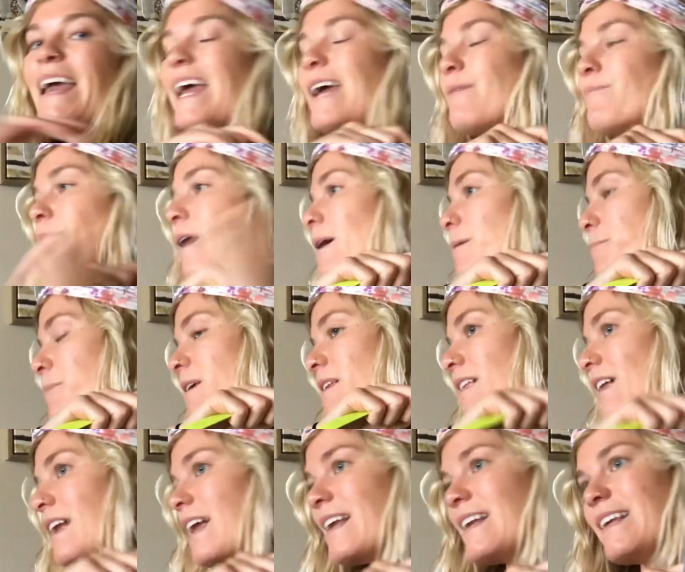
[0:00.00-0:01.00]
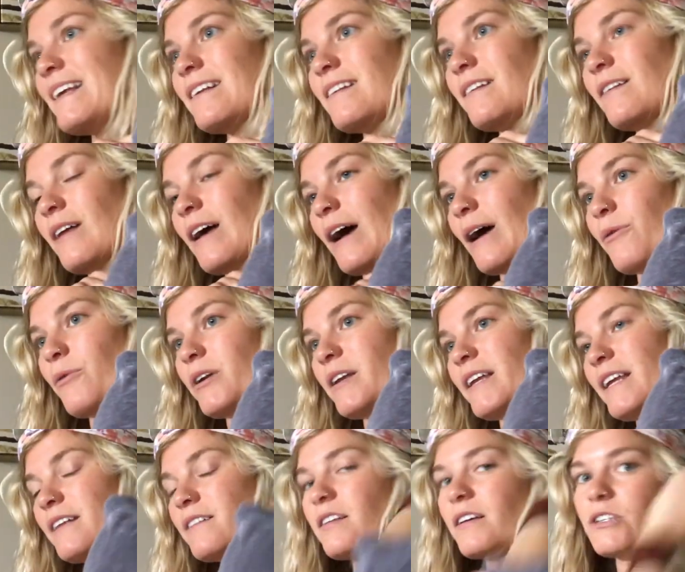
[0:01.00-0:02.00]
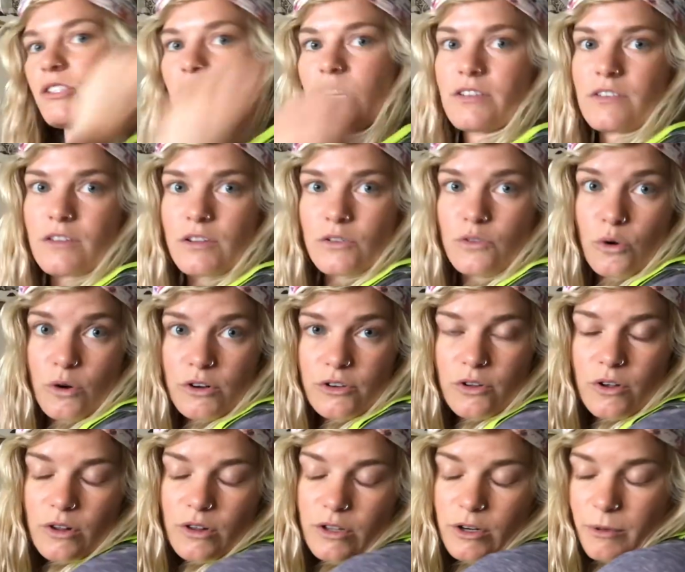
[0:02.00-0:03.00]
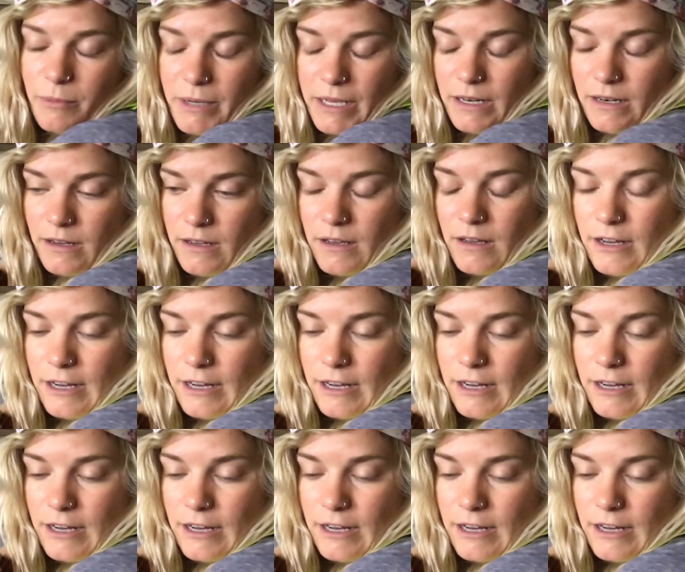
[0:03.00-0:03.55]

It might be that I would need to adjust the torso a little bit.